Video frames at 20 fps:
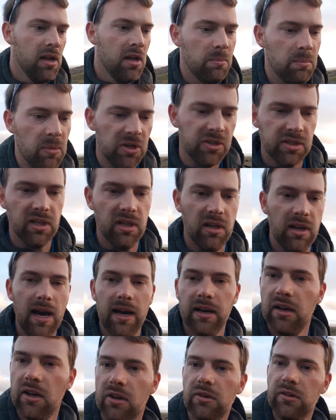most of the
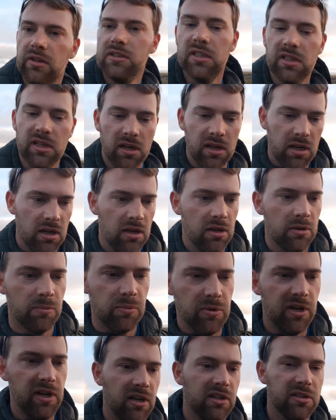landowners are
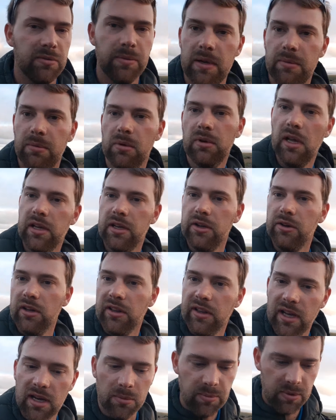pretty nice people and let you
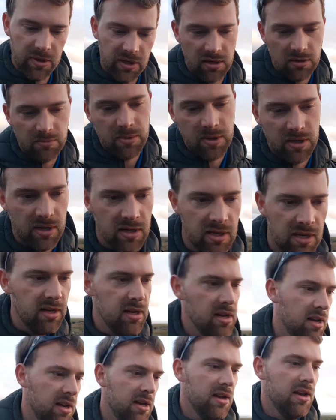on there. But
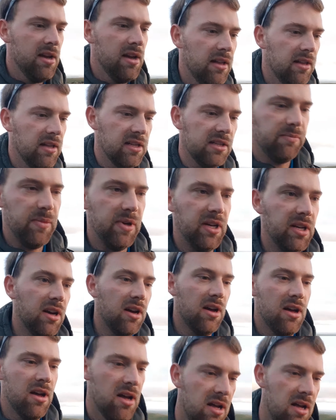there's been a